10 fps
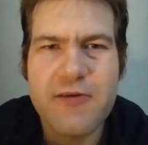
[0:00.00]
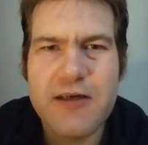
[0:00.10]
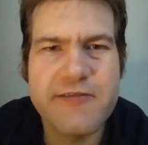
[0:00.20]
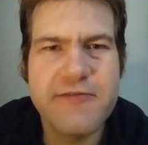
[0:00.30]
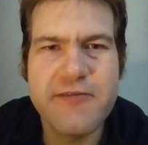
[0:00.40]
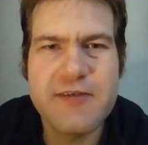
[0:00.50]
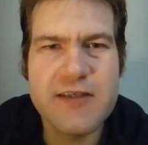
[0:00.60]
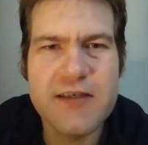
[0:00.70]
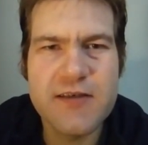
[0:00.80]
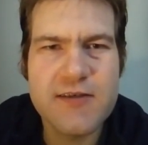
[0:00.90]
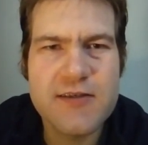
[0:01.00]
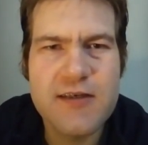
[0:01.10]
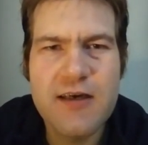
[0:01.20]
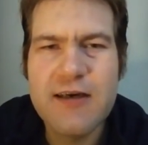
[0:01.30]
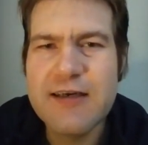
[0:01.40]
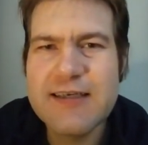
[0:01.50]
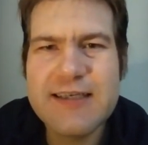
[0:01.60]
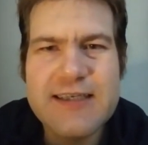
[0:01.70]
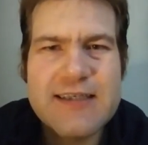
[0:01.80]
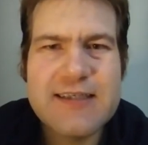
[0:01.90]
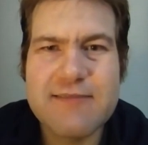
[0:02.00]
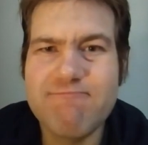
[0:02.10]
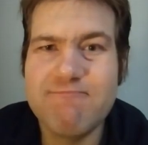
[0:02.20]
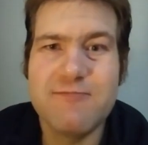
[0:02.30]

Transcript: for like 50 years. He's